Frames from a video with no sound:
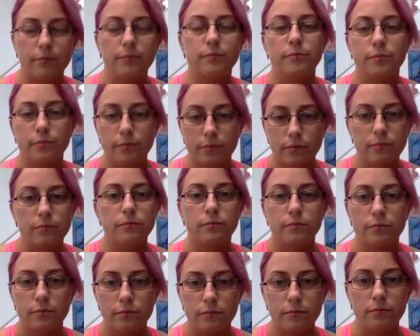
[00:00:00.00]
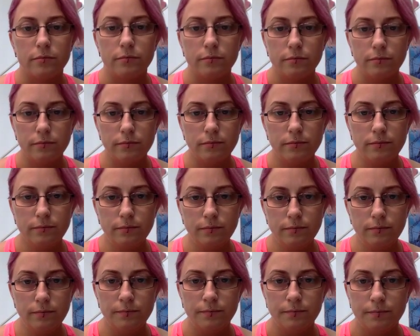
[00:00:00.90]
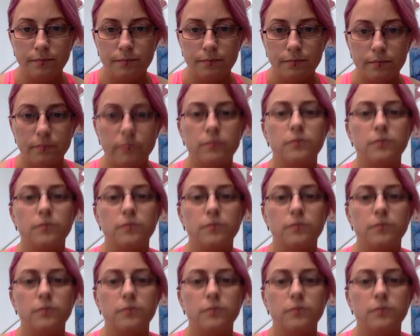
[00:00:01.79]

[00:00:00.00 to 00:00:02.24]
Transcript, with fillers: that's what i want to be for other people is